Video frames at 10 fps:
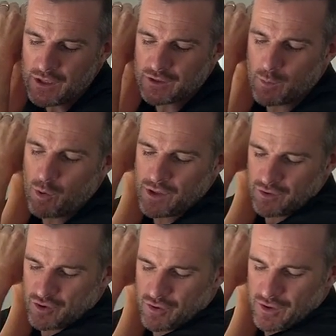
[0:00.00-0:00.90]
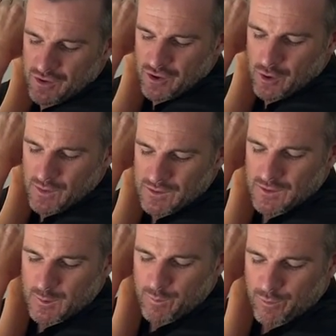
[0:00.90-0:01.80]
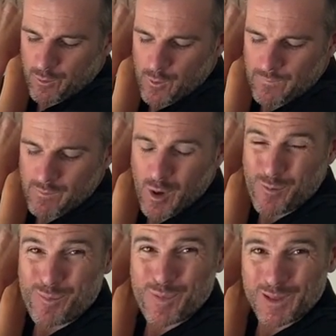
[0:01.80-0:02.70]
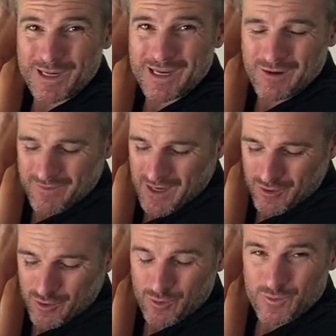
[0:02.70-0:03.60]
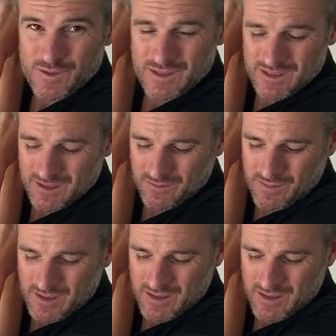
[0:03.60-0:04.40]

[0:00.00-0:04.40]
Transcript: So what you're trying to do is just improve the mobility of that neural system